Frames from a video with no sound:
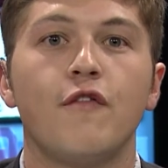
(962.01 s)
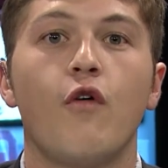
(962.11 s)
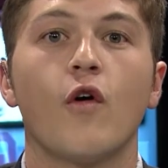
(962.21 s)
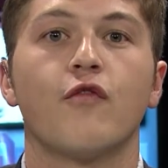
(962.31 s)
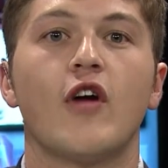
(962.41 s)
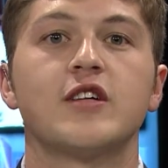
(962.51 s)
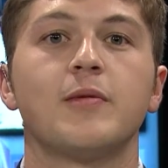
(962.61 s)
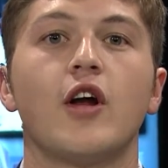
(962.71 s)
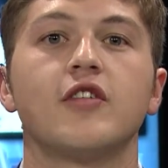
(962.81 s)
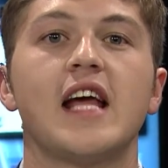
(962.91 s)
Four
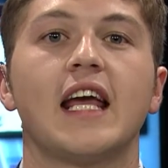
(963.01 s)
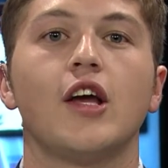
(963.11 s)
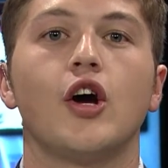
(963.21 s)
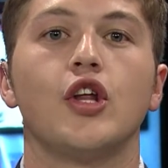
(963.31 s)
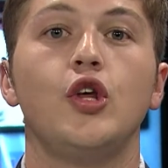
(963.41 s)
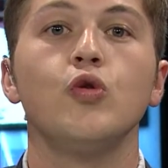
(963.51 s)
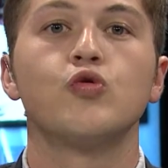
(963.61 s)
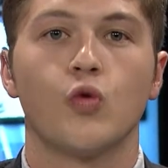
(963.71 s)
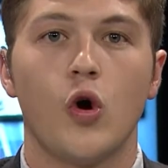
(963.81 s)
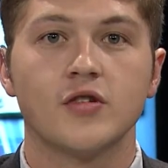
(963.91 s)
freshmen are taking on huge
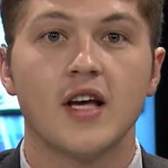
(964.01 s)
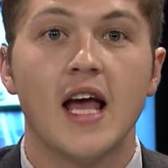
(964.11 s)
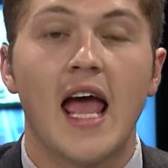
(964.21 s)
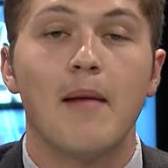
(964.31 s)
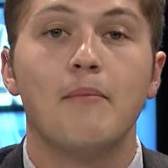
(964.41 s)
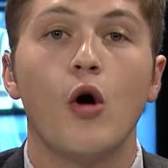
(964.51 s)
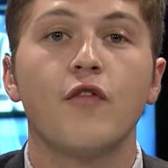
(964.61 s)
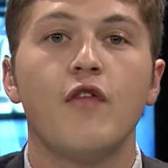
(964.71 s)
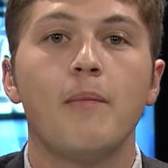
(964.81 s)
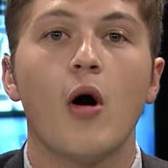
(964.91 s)
roles in
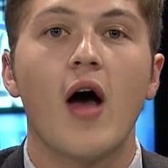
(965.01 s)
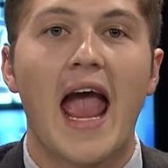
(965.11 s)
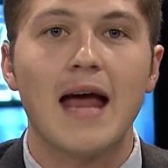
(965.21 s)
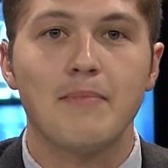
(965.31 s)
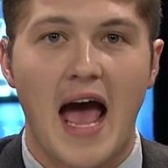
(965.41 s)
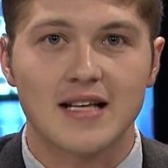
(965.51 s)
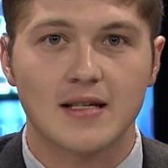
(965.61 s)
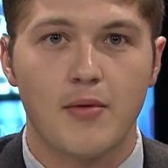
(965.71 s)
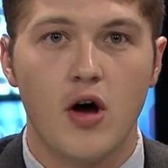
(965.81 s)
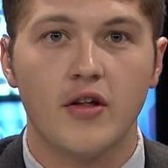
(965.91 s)
both football and
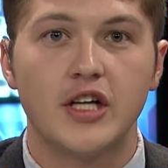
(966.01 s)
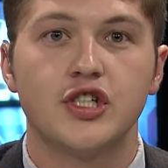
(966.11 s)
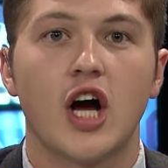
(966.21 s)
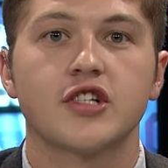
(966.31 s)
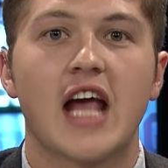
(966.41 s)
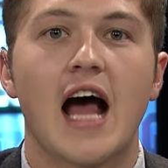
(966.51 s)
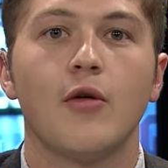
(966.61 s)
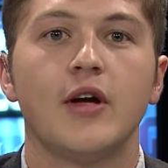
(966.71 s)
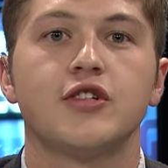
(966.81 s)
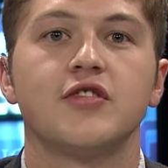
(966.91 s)
basketball, and Josh
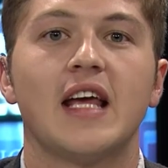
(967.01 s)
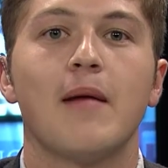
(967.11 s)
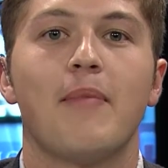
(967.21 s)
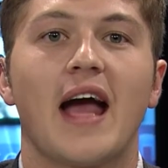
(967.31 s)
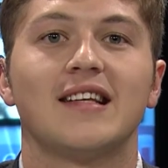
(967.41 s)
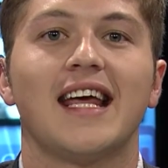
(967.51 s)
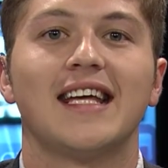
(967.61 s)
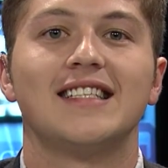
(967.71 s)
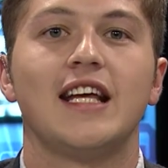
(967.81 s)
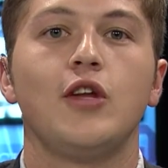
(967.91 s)
Callaway shows the impact they
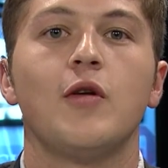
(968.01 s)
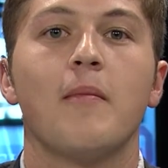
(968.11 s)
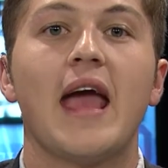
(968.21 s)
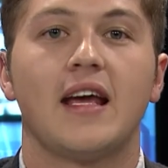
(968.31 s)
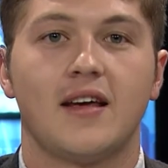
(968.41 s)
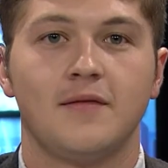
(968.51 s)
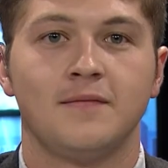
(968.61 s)
continue to make.